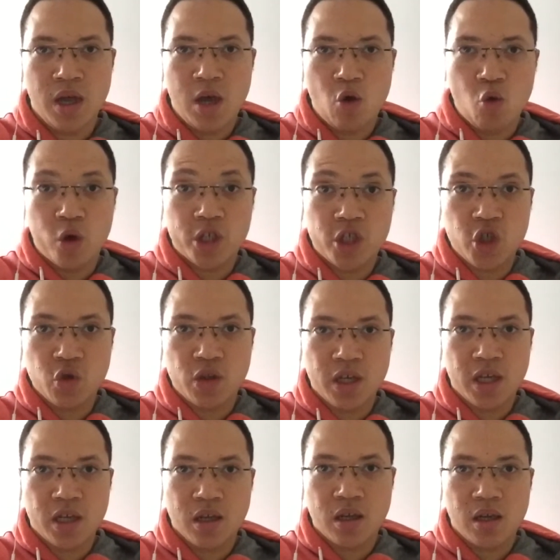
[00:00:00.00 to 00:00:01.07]
what you
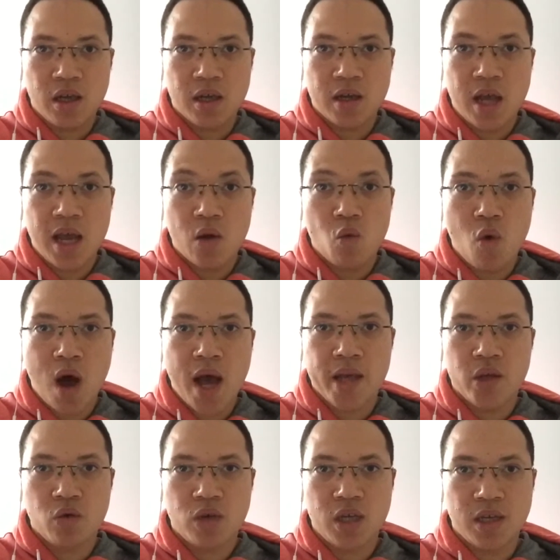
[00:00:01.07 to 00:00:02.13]
think and why
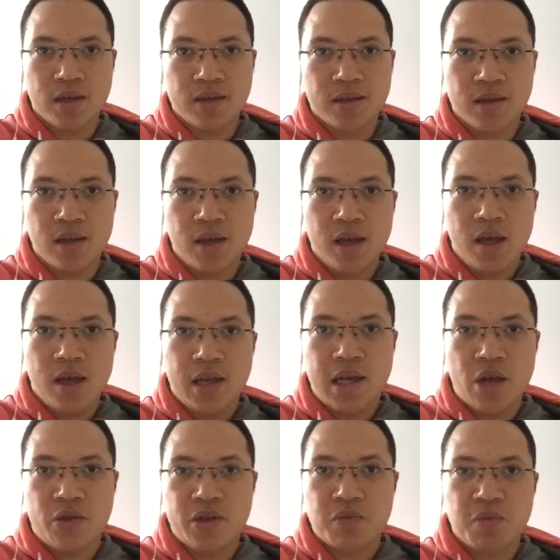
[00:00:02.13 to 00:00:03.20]
you eat.
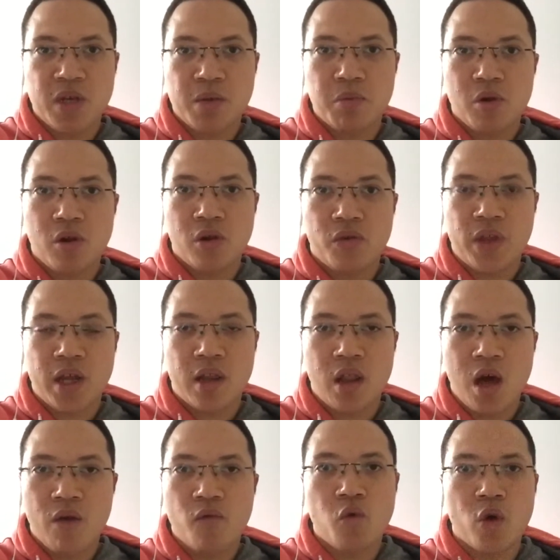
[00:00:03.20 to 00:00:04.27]
Now, there's people, they
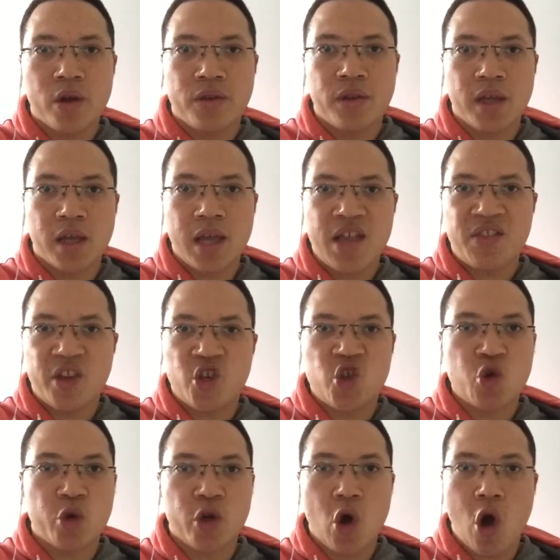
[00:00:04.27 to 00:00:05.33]
love one thing and they
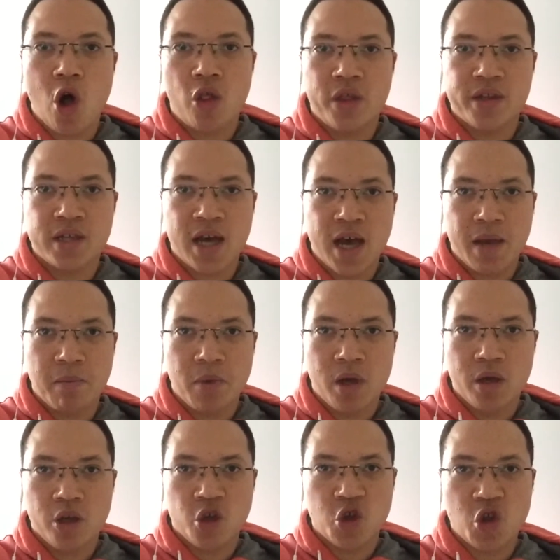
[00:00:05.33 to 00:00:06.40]
do it all the time.
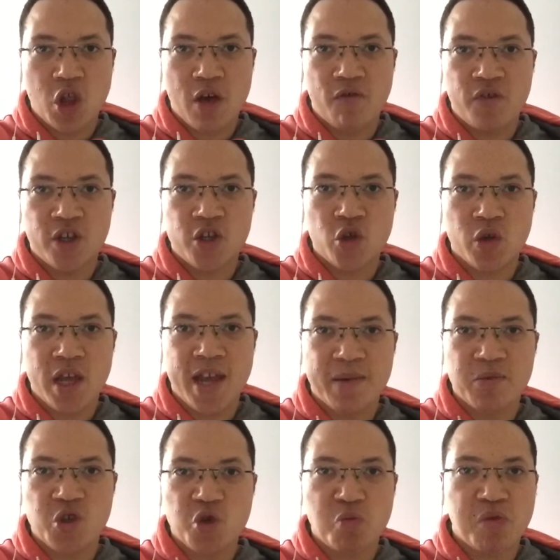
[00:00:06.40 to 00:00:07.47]
You love video
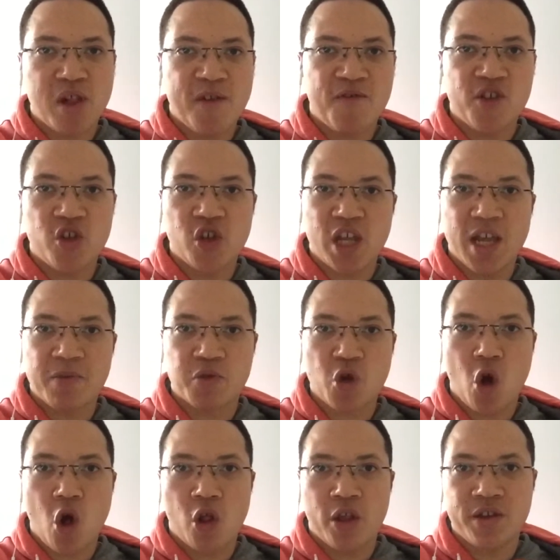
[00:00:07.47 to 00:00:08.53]
games, you play video games
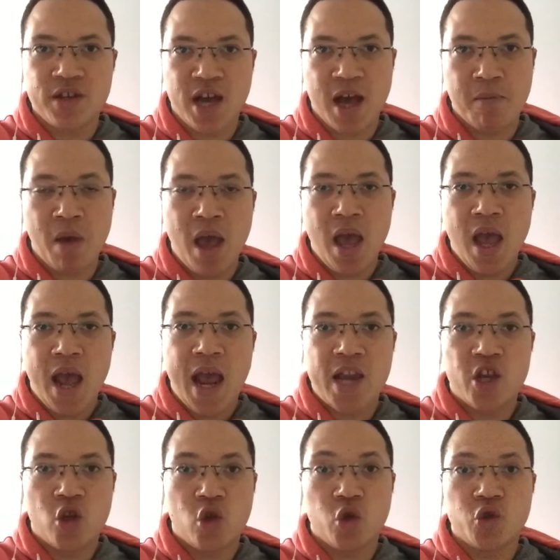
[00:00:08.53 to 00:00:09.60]
all the time,
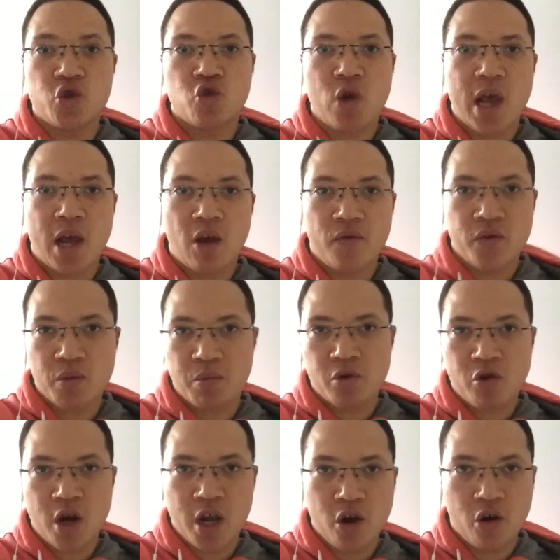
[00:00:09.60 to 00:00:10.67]
and you lose track of your
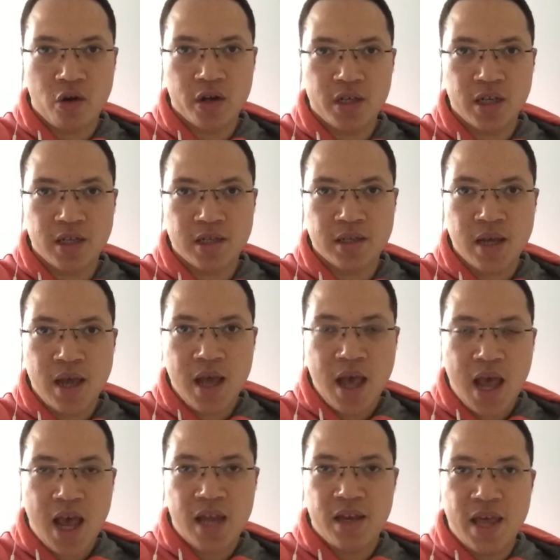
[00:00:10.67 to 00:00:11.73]
priorities,
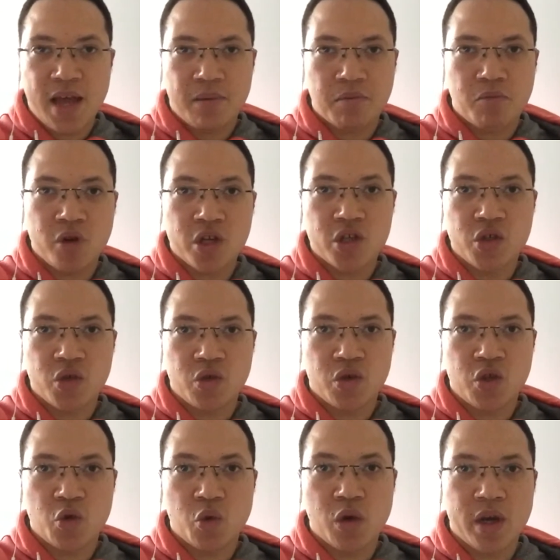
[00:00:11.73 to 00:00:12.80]
and that brings you
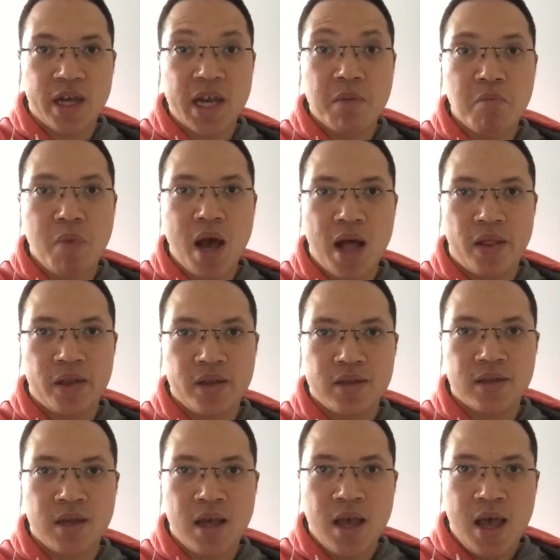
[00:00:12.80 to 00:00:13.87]
into an
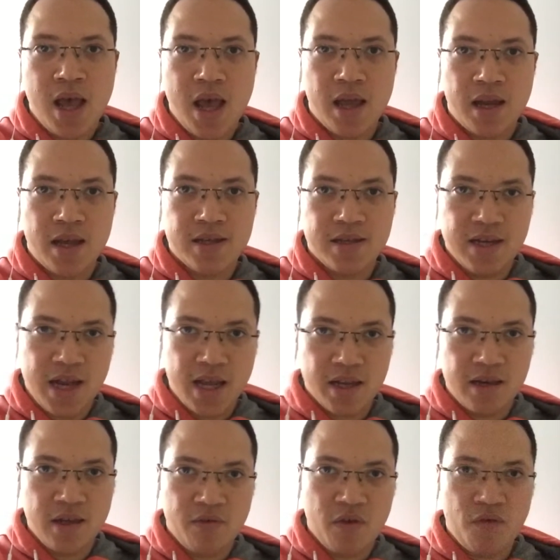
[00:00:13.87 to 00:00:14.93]
imbalance and has a
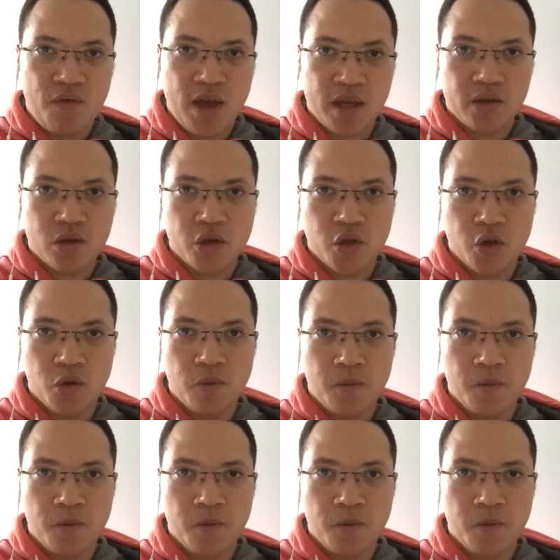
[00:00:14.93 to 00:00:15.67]
negative effect on you,